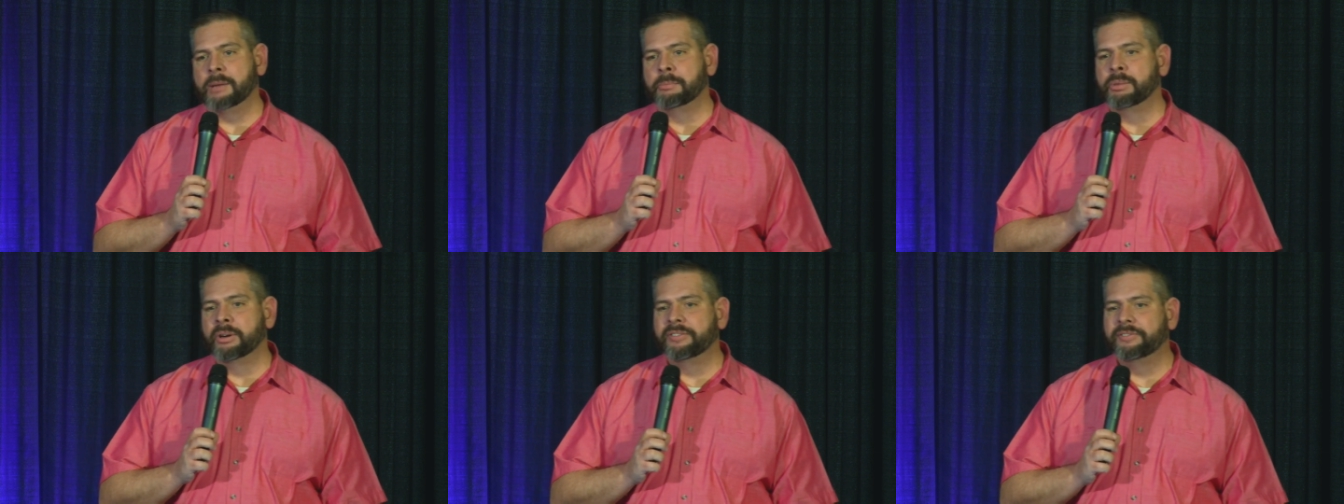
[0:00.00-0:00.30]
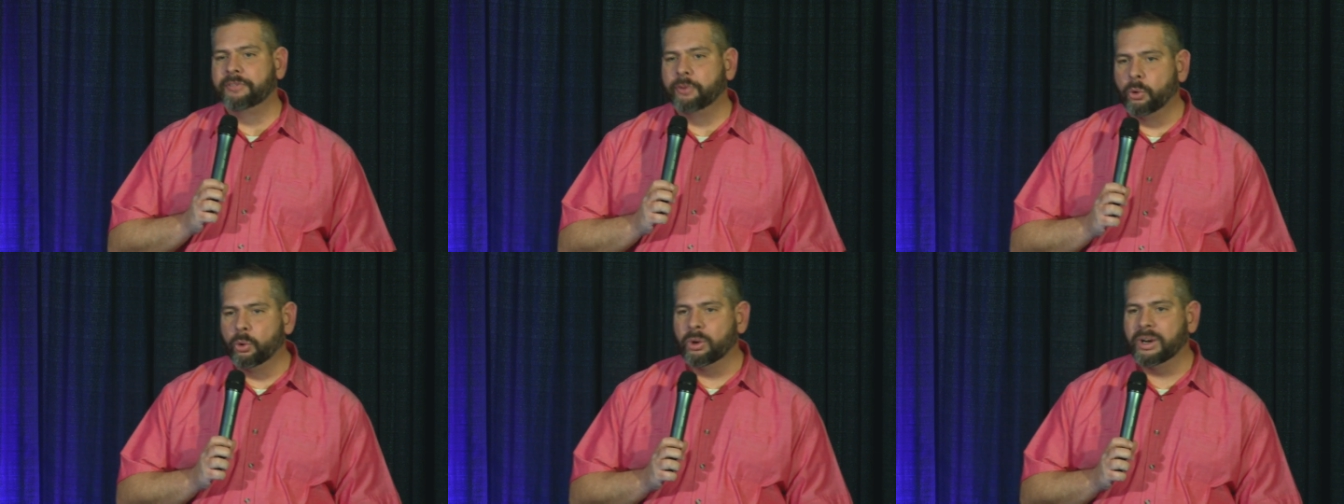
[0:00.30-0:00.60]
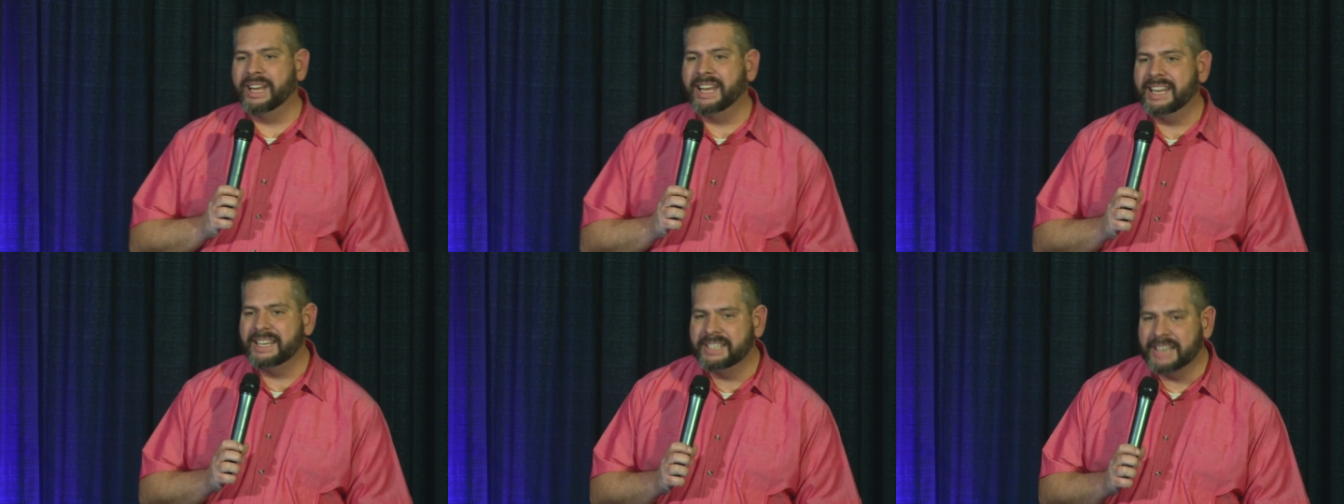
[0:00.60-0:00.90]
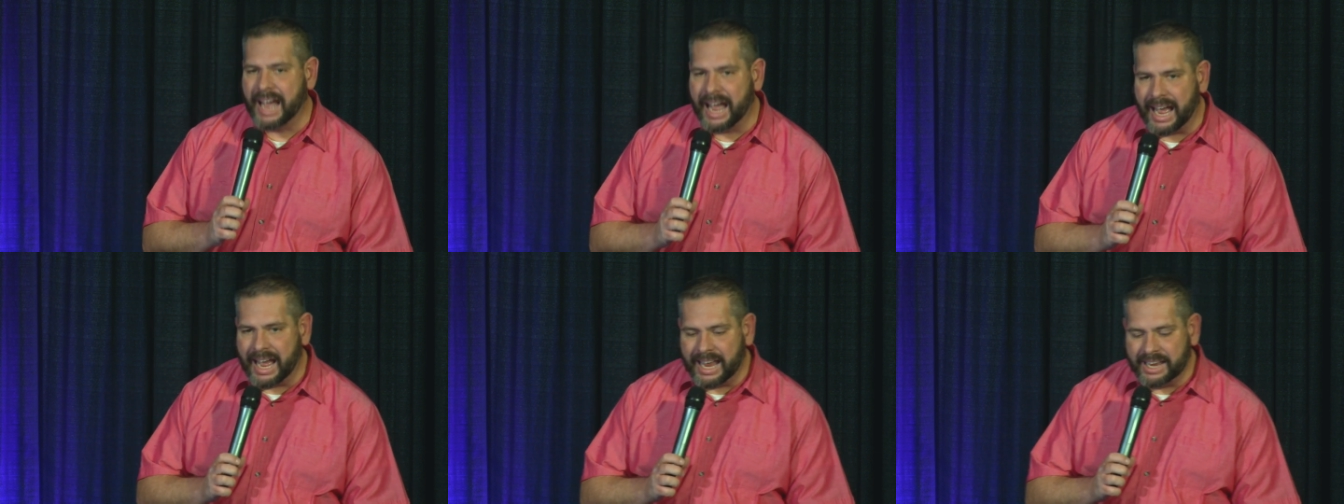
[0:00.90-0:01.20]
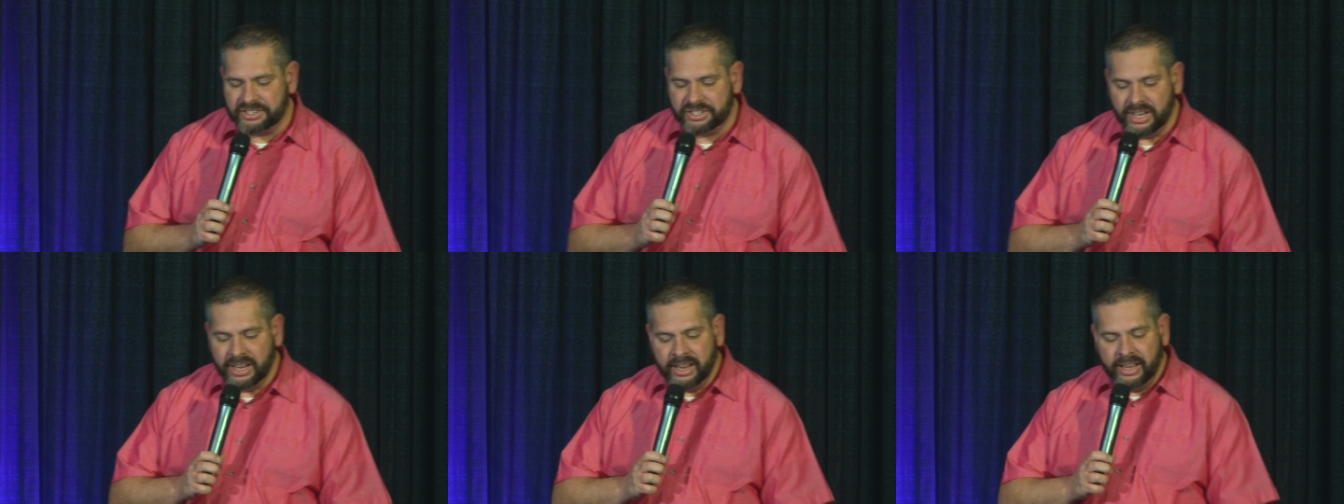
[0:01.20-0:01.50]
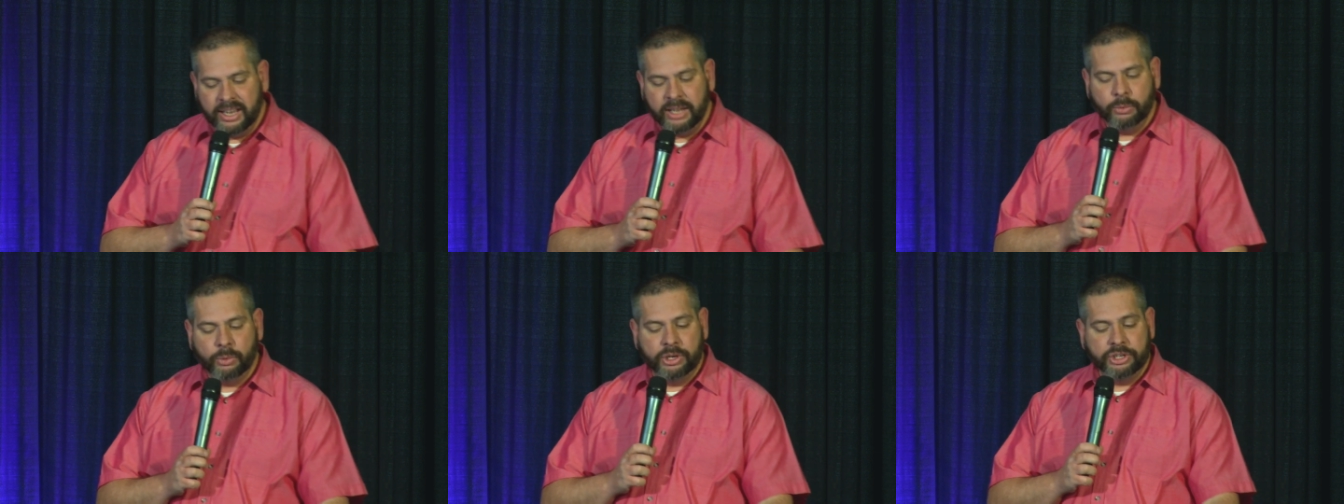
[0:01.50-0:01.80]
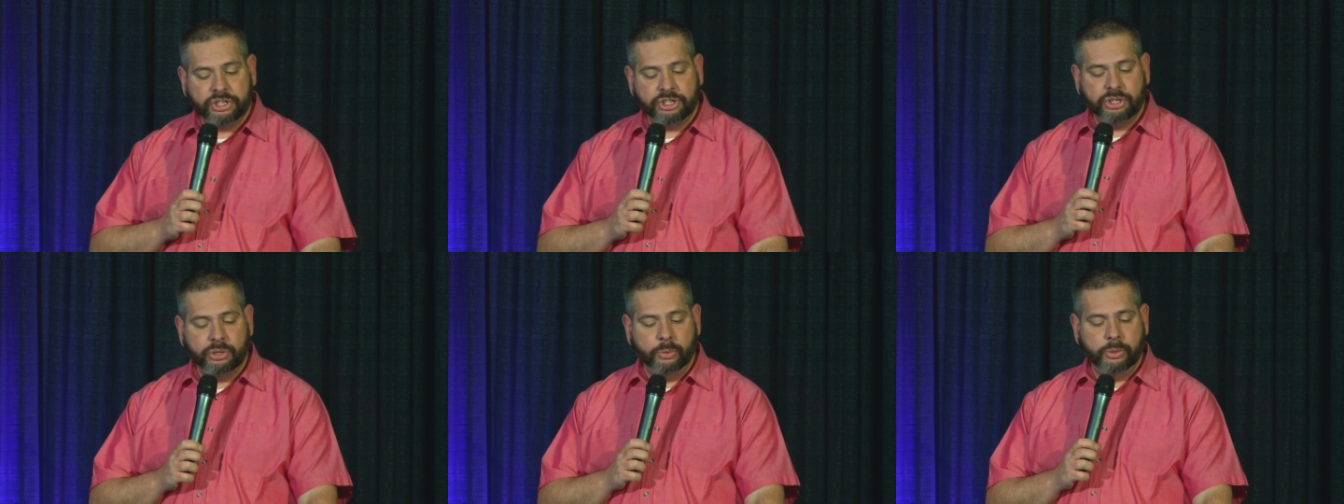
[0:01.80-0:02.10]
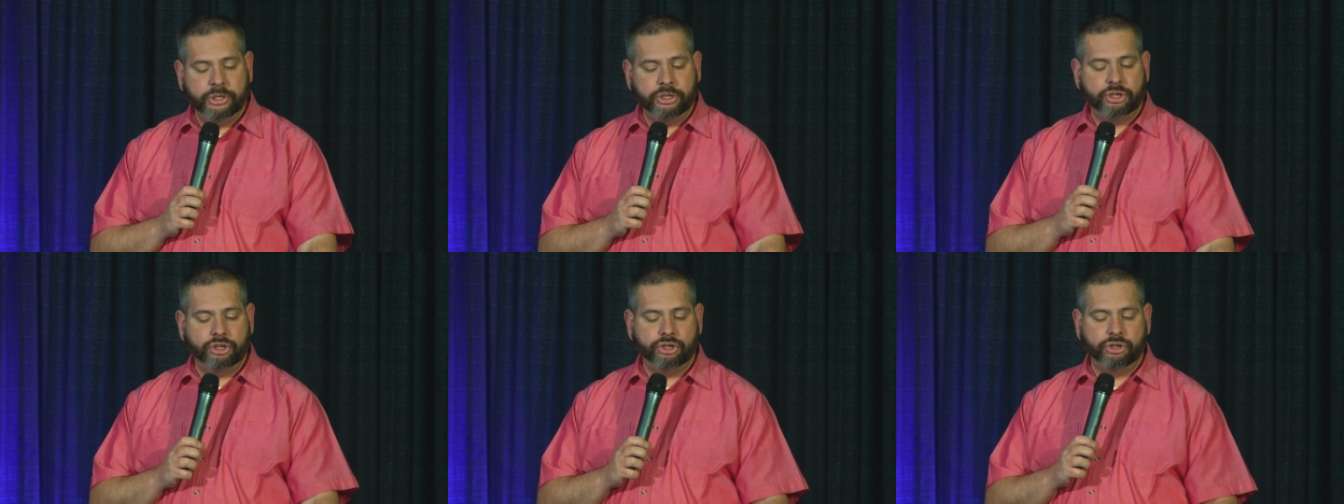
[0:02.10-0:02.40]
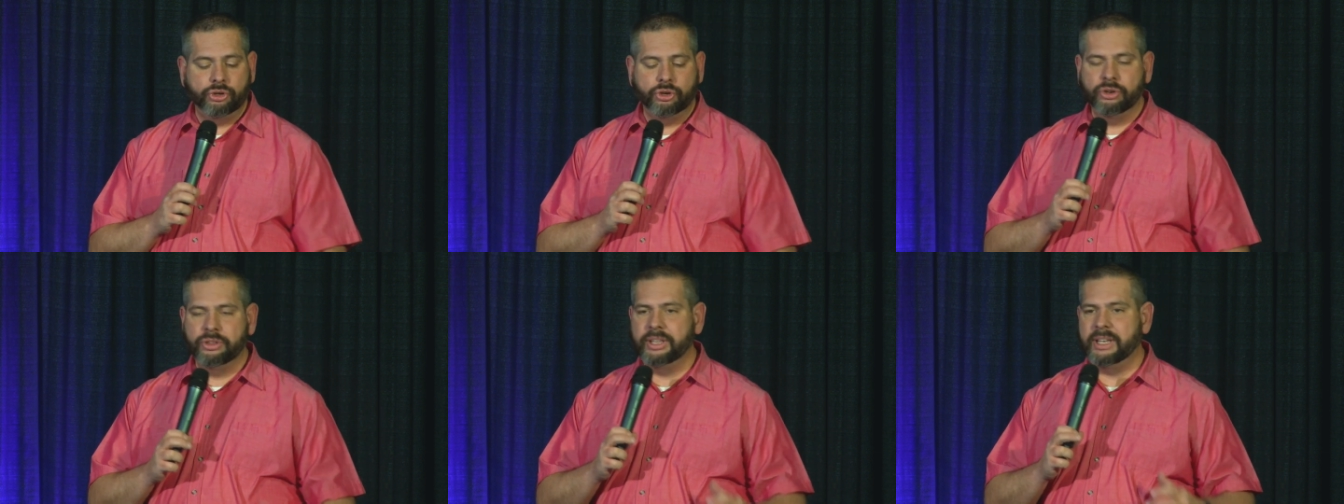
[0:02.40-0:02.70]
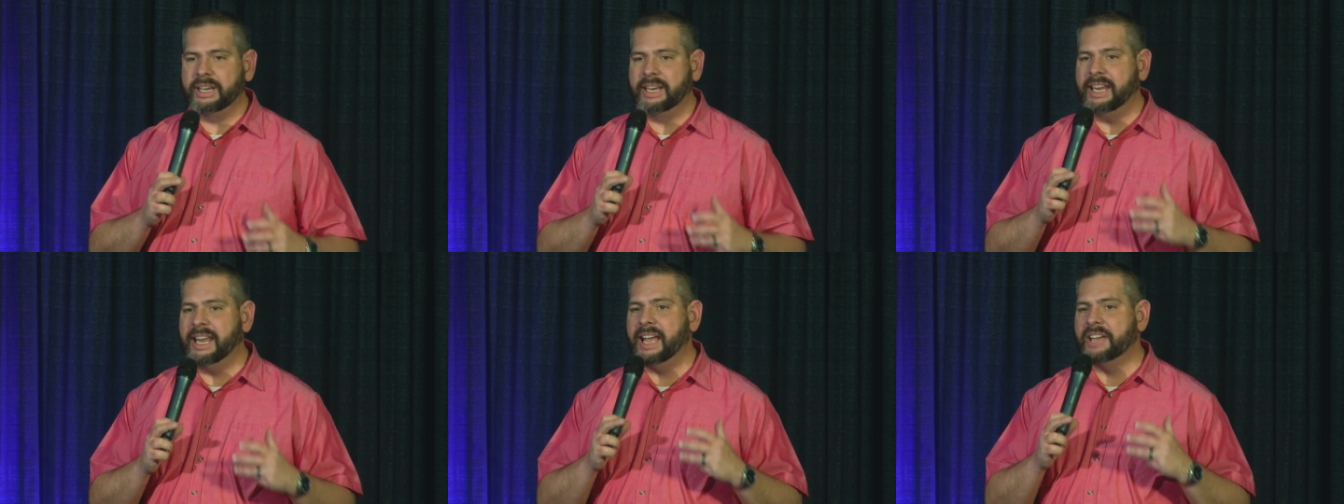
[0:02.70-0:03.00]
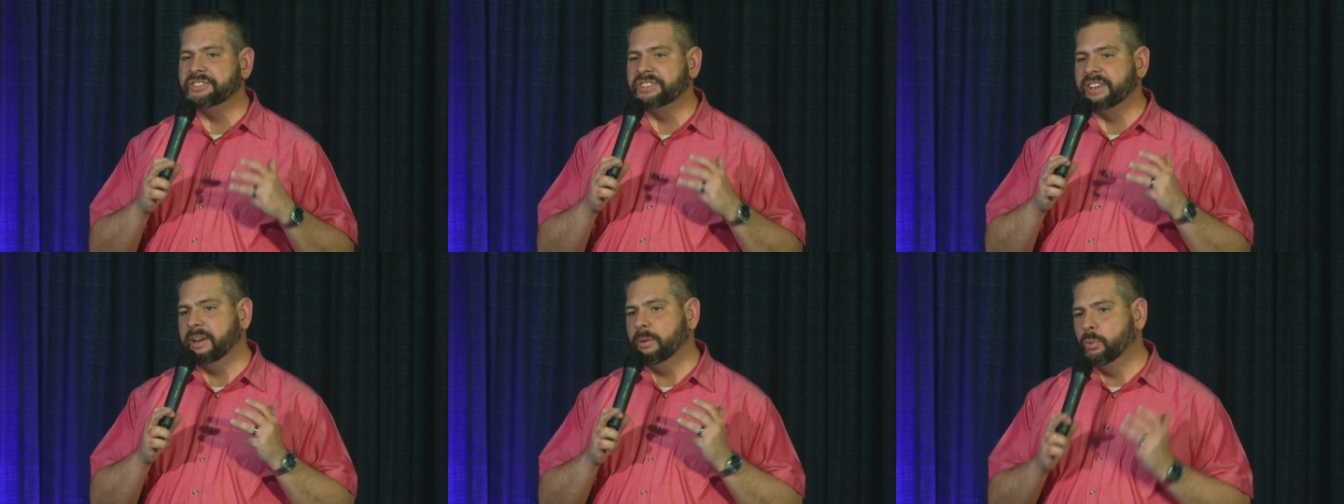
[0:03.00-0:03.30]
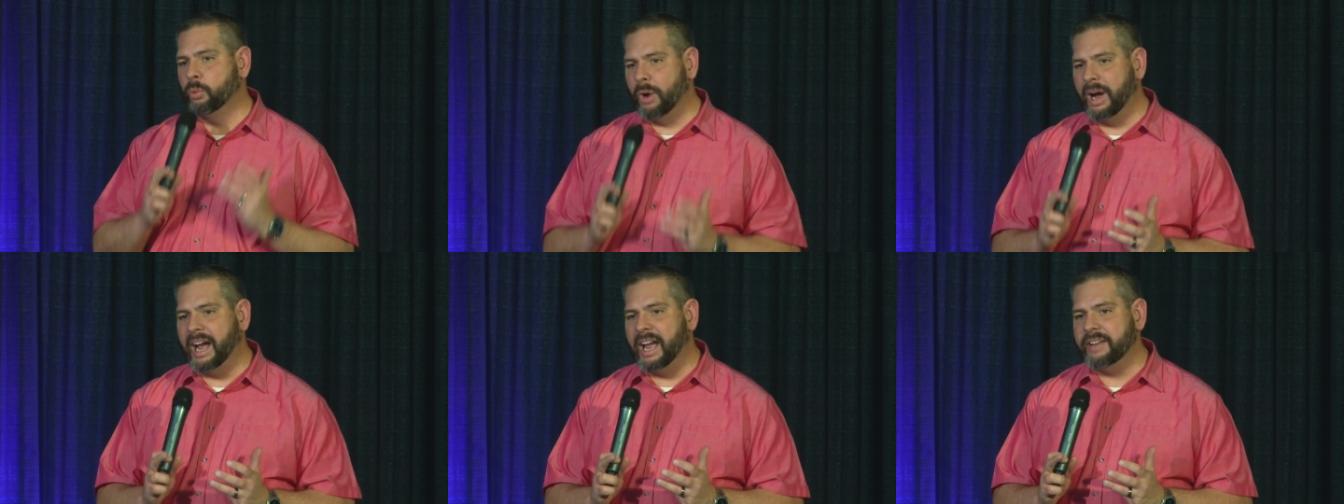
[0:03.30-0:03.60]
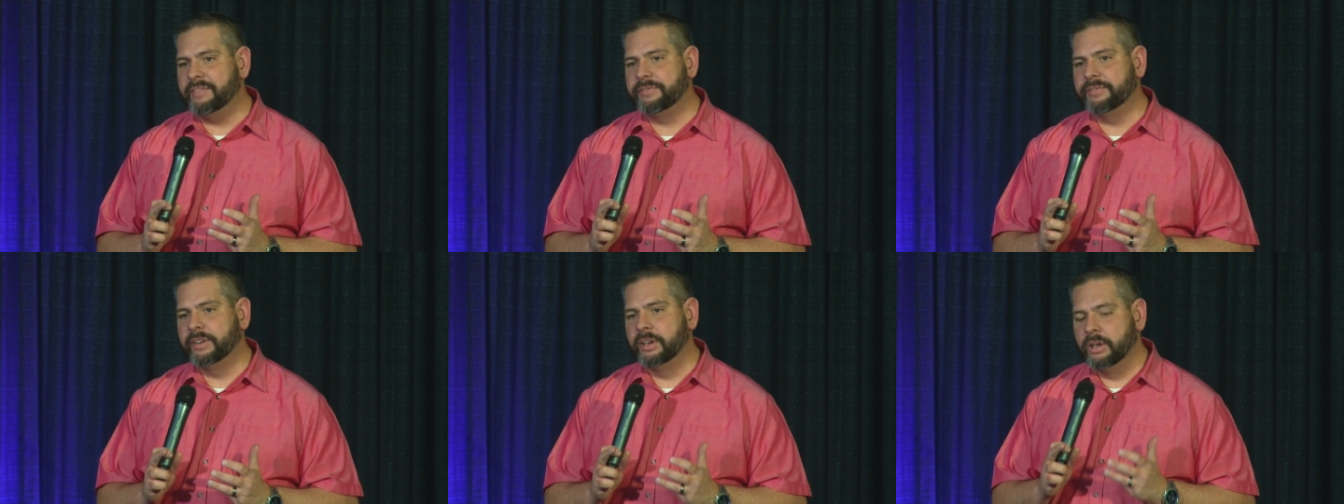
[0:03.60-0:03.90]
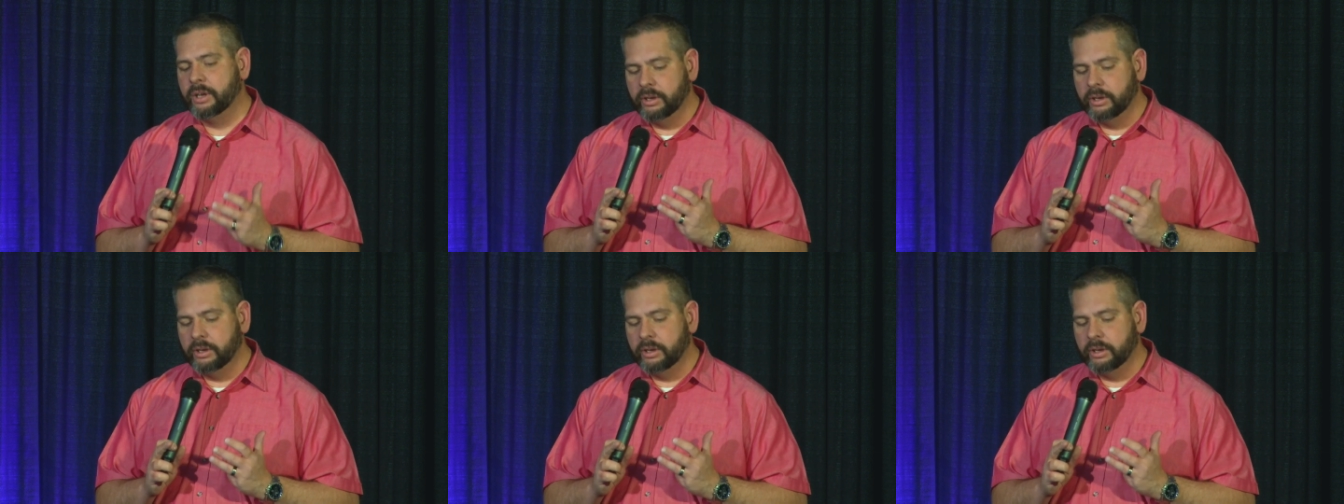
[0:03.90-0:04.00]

And before he dies, he wants to ensure that he has a wife